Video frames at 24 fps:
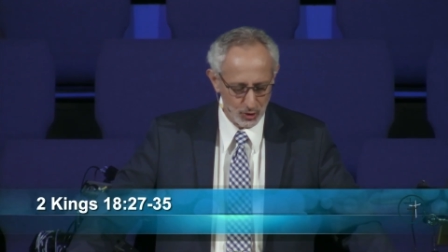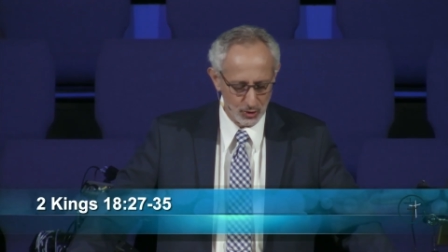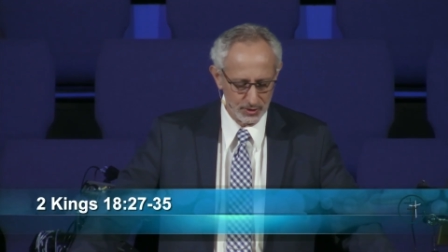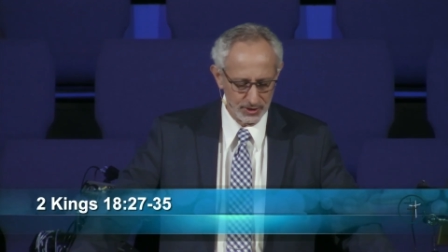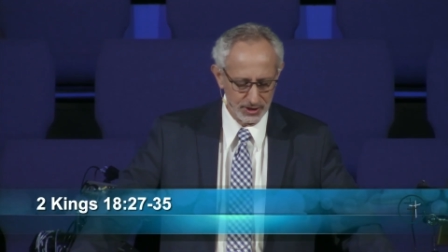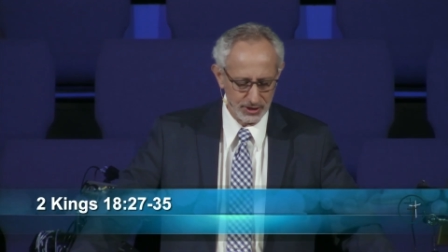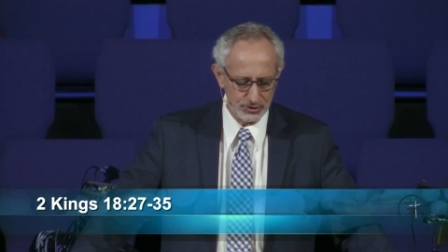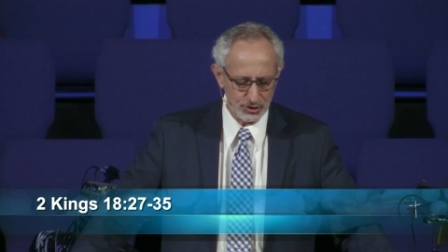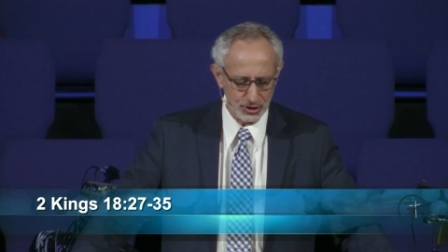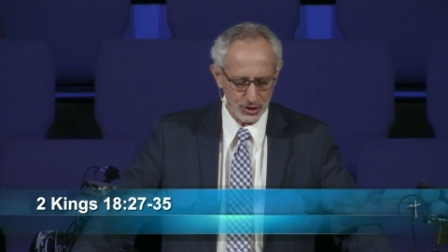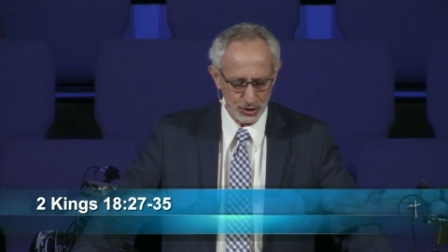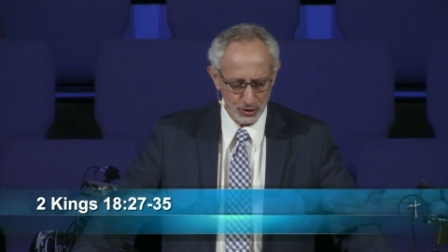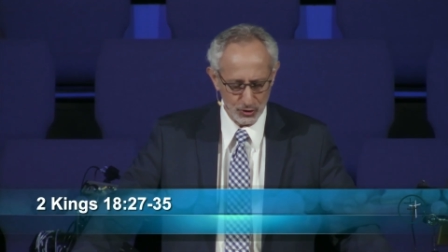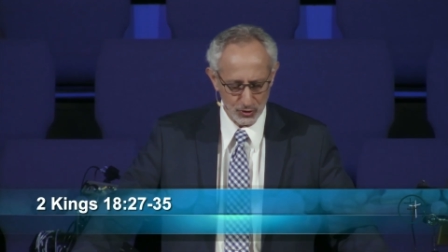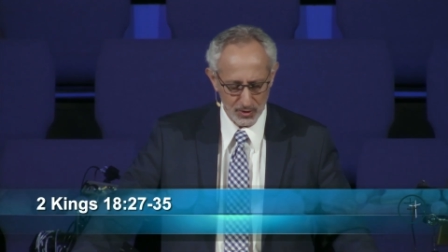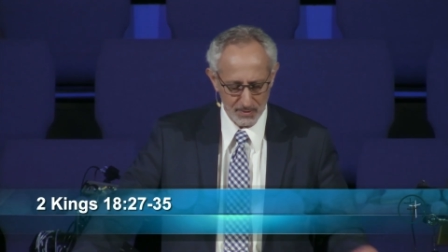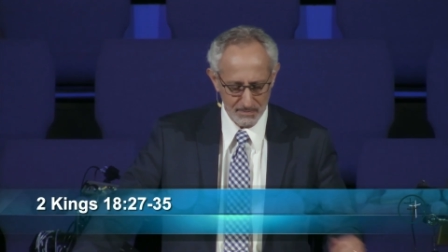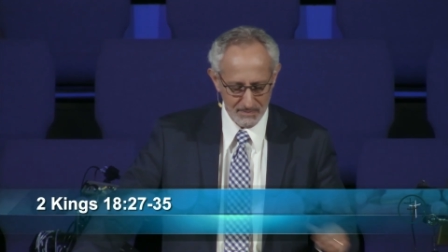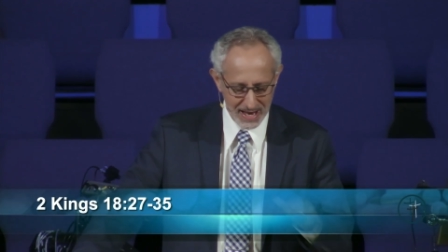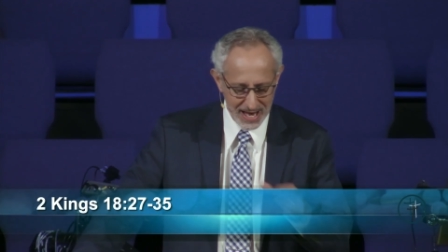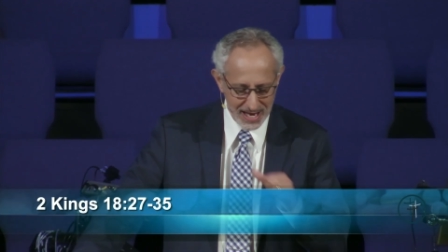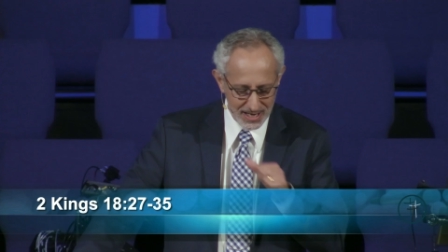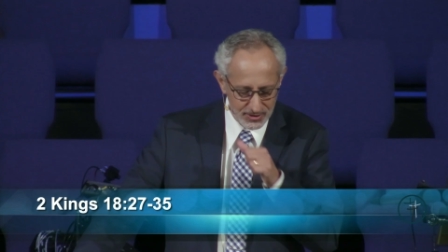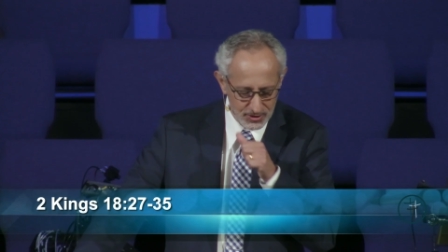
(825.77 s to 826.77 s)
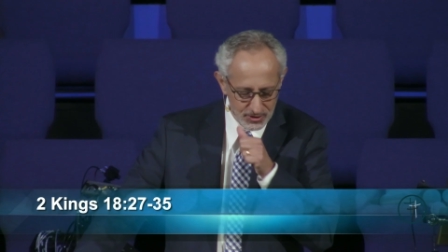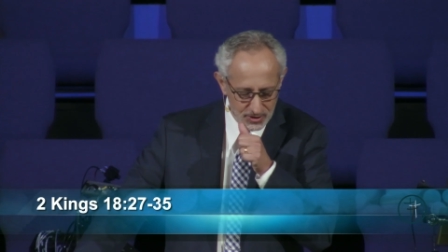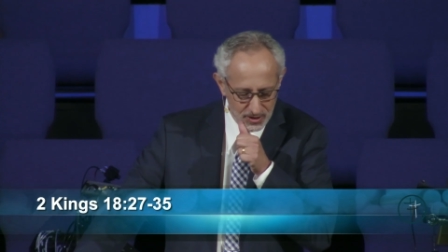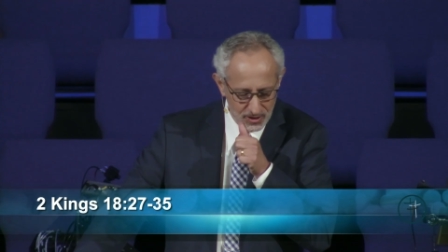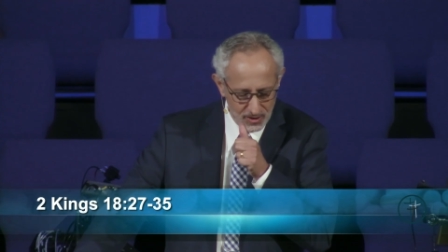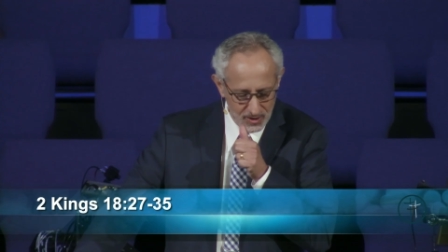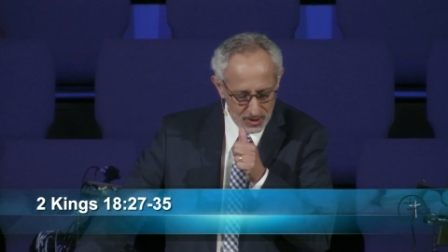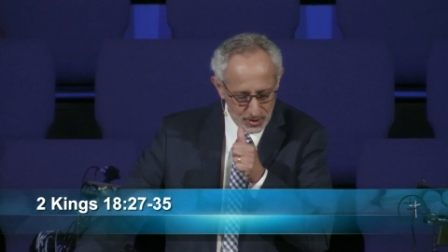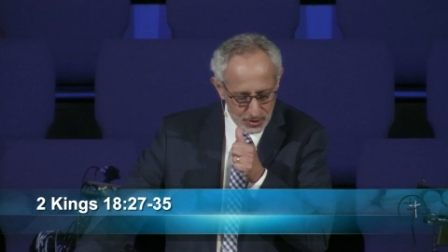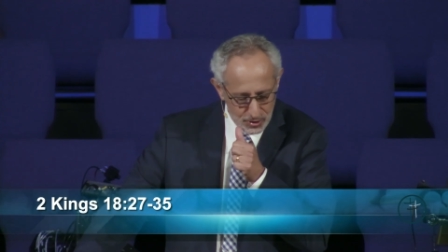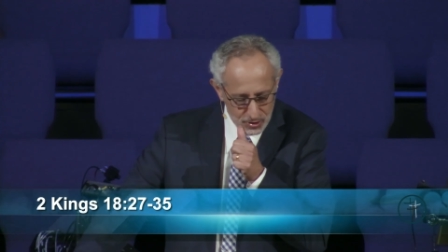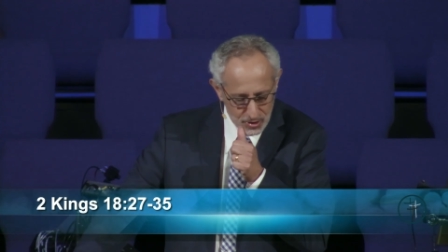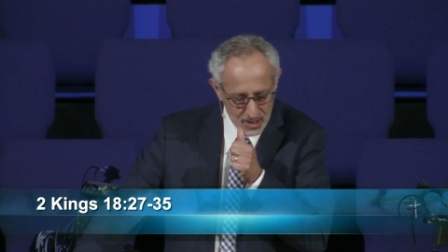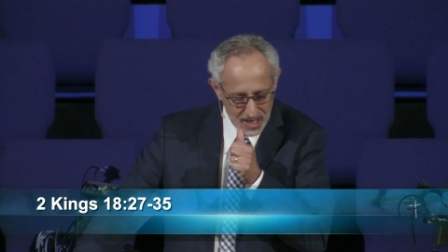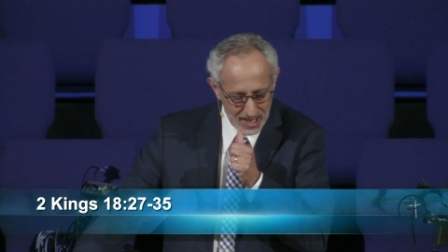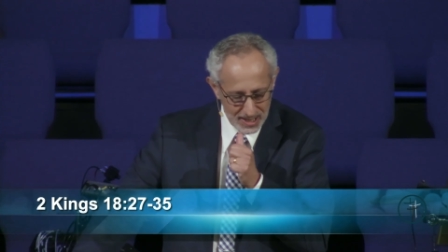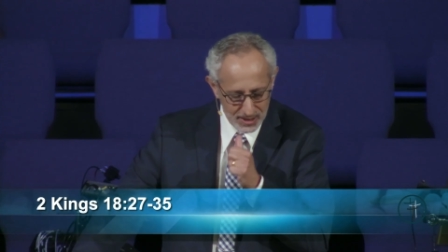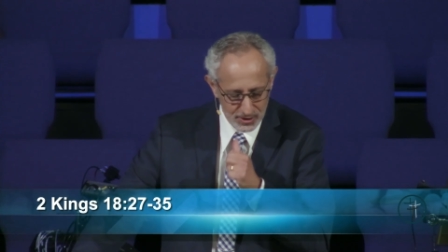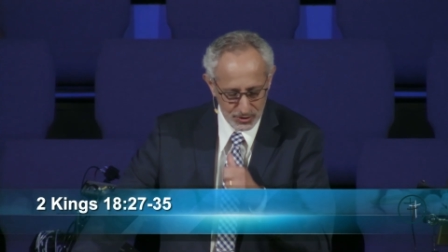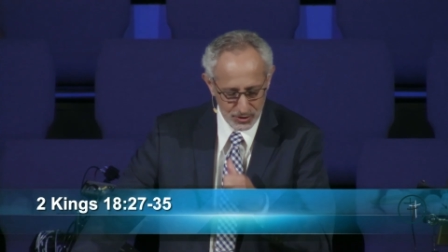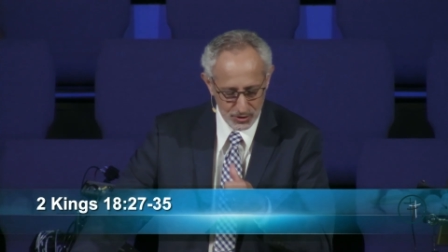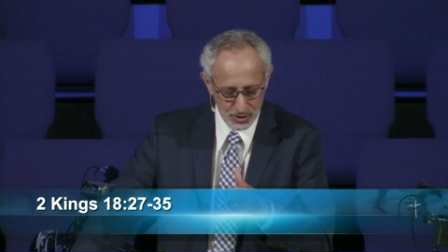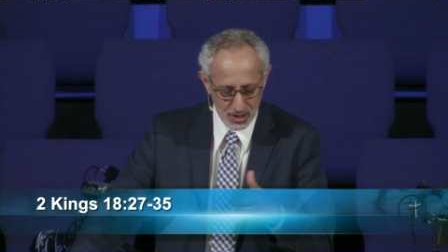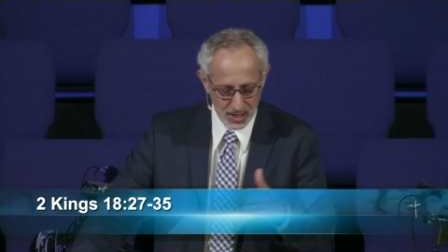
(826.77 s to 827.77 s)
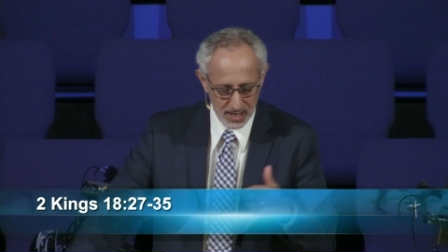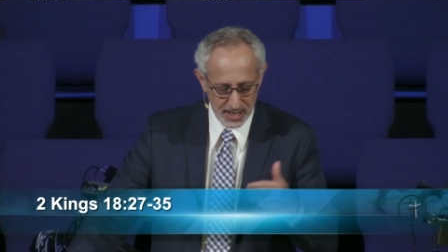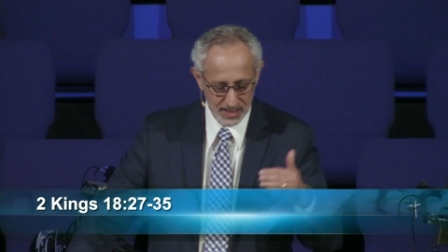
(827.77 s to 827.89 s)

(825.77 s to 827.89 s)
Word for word: only to your master and, and,